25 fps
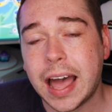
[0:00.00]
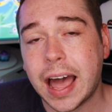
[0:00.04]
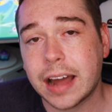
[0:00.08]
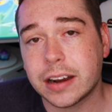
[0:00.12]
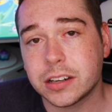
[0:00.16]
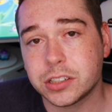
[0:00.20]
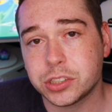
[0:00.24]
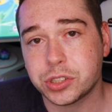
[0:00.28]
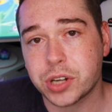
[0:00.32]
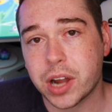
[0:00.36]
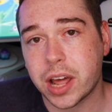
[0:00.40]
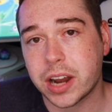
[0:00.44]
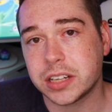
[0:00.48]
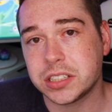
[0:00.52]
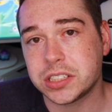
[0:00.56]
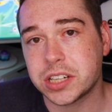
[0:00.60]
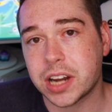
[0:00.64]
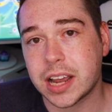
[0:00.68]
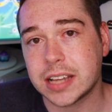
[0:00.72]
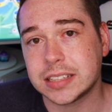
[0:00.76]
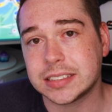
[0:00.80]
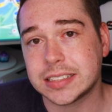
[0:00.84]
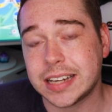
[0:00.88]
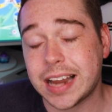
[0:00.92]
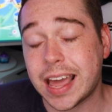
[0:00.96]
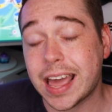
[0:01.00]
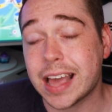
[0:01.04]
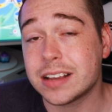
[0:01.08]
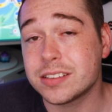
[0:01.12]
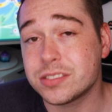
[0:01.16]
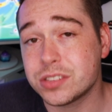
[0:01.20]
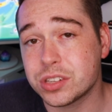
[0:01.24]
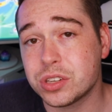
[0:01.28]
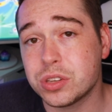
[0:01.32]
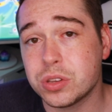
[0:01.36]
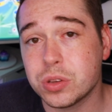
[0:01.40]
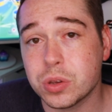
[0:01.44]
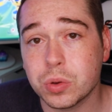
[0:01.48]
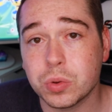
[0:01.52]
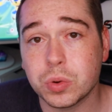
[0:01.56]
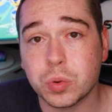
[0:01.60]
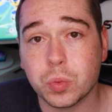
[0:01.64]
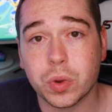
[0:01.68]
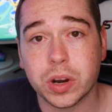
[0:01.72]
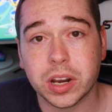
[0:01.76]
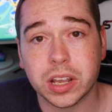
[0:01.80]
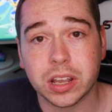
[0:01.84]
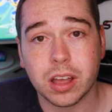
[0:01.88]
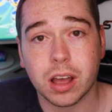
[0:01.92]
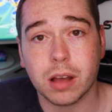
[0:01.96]
how to strategize and execute
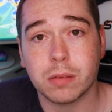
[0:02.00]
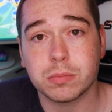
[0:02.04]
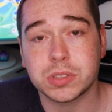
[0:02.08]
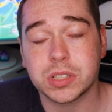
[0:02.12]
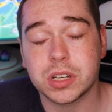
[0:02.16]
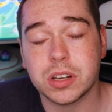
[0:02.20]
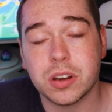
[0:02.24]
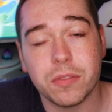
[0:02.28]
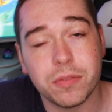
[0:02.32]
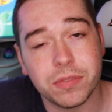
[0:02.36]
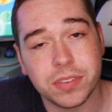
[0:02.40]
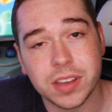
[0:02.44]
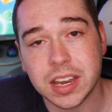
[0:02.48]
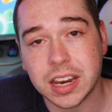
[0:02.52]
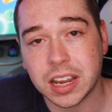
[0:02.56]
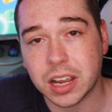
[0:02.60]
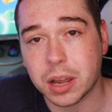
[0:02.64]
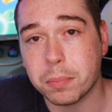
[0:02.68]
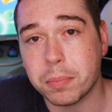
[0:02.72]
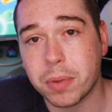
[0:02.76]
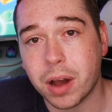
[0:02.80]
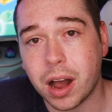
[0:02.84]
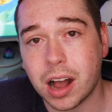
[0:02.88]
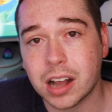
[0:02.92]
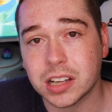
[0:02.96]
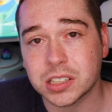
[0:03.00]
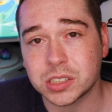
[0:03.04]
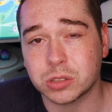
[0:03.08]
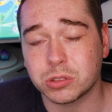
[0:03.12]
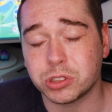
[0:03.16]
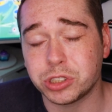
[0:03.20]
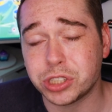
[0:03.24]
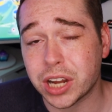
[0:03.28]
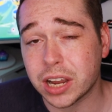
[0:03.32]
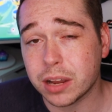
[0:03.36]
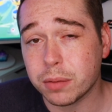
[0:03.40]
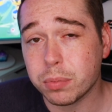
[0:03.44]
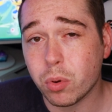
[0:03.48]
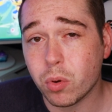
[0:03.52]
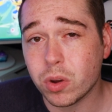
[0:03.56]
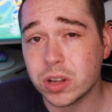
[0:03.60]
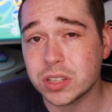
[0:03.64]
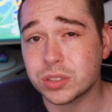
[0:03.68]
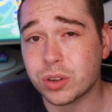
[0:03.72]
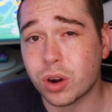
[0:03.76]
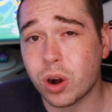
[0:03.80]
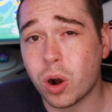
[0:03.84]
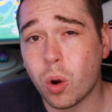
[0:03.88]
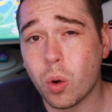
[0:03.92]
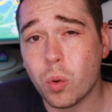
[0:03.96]
when it comes to defeating a boss. So
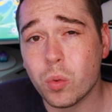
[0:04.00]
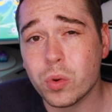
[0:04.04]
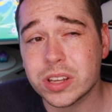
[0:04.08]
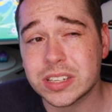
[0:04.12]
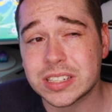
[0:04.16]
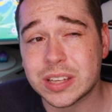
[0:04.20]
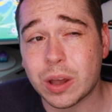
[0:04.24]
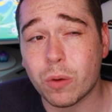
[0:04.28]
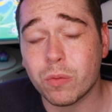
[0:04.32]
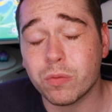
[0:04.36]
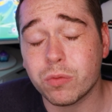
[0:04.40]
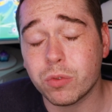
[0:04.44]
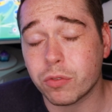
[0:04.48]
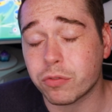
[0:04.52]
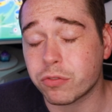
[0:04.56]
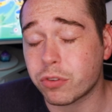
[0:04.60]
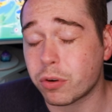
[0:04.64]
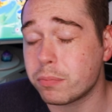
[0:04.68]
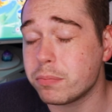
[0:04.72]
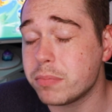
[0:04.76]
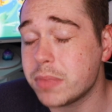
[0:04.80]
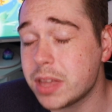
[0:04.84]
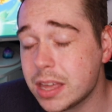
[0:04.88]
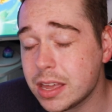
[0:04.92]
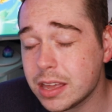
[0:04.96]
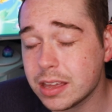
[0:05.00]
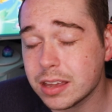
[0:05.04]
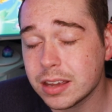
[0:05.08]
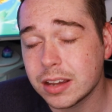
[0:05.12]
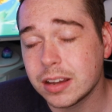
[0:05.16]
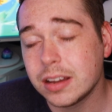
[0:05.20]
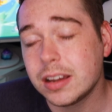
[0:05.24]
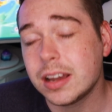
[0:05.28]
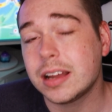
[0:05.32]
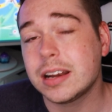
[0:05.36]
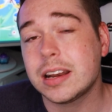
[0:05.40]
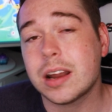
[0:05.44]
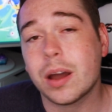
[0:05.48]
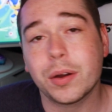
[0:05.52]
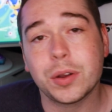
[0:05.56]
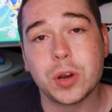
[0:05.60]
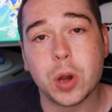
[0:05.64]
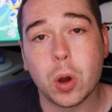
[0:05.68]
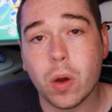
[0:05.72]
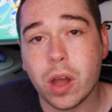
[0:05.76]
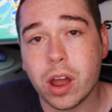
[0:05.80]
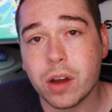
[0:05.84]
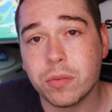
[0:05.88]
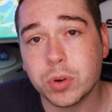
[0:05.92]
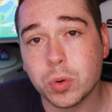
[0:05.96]
checkpoints are always helpful for me. Now, I
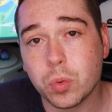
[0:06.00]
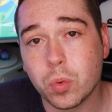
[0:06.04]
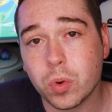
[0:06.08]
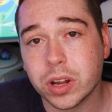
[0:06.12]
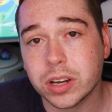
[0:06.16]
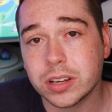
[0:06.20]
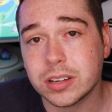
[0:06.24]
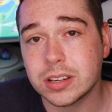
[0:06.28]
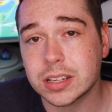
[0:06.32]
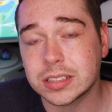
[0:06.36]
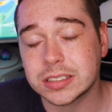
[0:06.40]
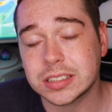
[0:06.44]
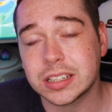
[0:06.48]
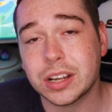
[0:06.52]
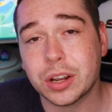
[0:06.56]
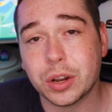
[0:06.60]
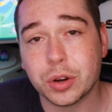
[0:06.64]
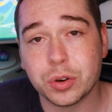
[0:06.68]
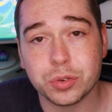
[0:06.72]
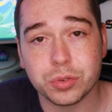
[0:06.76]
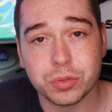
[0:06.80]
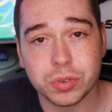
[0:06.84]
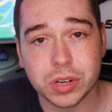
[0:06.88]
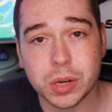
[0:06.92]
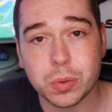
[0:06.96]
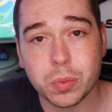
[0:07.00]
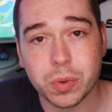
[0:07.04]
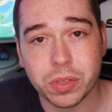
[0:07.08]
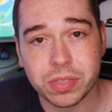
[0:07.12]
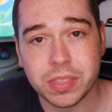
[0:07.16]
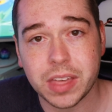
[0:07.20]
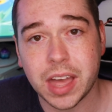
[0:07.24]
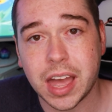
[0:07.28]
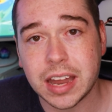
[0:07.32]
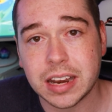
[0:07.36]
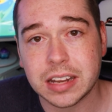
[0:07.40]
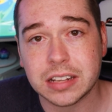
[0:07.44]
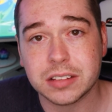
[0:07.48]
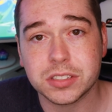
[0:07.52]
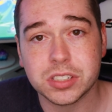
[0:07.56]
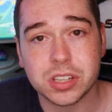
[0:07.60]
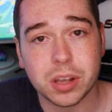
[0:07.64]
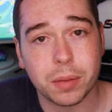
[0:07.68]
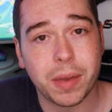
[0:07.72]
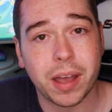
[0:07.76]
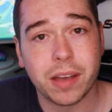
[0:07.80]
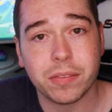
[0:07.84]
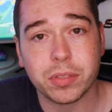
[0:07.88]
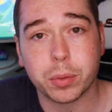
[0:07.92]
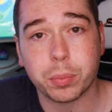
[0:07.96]
know everyone doesn't agree with that and
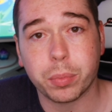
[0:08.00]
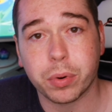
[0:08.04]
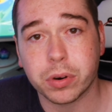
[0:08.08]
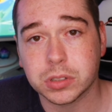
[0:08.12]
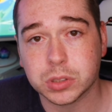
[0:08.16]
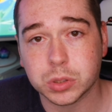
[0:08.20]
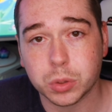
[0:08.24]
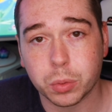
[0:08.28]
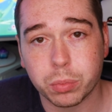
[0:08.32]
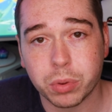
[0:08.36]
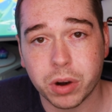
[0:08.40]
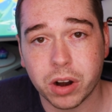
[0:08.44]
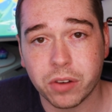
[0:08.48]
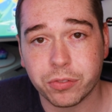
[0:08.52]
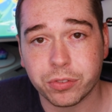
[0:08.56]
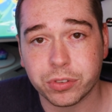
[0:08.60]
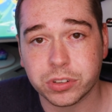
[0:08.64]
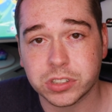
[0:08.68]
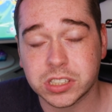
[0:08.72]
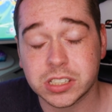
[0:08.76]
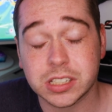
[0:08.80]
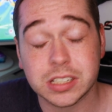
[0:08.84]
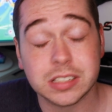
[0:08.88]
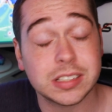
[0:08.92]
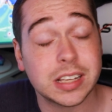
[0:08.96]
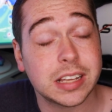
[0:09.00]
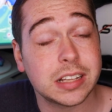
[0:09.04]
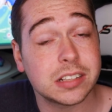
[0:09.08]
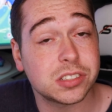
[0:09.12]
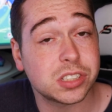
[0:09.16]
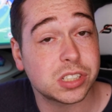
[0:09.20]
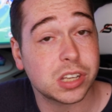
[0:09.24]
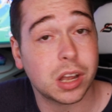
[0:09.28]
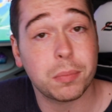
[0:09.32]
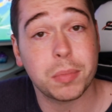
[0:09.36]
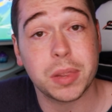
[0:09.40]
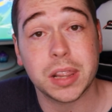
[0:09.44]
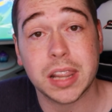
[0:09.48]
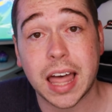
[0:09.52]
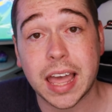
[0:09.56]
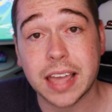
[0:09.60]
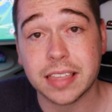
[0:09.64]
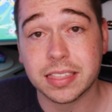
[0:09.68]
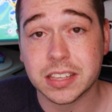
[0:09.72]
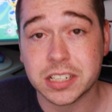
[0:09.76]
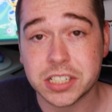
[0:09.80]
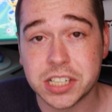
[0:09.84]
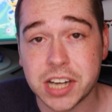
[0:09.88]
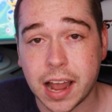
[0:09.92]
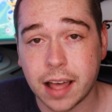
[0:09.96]
some have their personal preferences and some
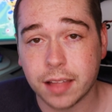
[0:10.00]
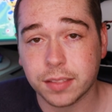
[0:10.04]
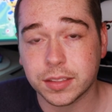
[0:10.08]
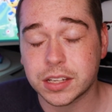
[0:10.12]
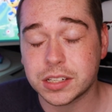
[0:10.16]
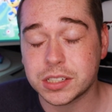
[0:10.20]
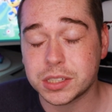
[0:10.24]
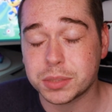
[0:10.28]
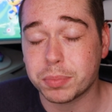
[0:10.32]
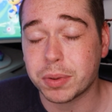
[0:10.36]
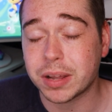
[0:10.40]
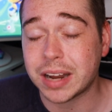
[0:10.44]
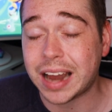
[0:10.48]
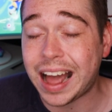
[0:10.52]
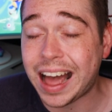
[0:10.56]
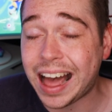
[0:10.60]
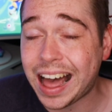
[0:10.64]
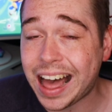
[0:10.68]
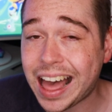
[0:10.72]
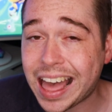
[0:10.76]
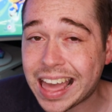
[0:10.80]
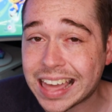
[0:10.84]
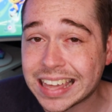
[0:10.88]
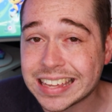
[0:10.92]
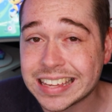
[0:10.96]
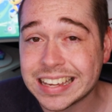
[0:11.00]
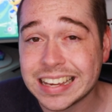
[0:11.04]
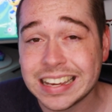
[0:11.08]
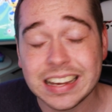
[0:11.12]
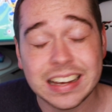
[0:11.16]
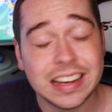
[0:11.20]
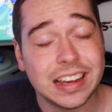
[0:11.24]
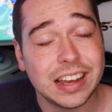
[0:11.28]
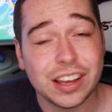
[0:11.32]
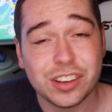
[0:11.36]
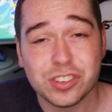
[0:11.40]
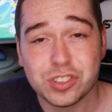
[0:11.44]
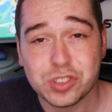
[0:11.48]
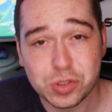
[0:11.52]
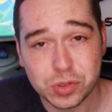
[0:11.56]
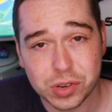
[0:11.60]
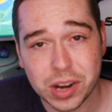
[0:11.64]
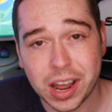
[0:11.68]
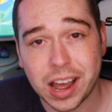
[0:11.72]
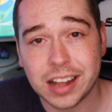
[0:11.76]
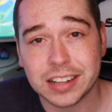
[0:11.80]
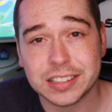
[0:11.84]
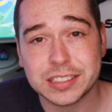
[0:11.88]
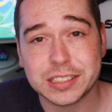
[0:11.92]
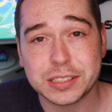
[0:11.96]
like the challenge, but I do
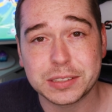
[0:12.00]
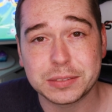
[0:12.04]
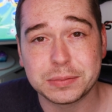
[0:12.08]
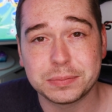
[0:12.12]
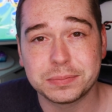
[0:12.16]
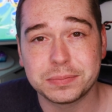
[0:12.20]
not.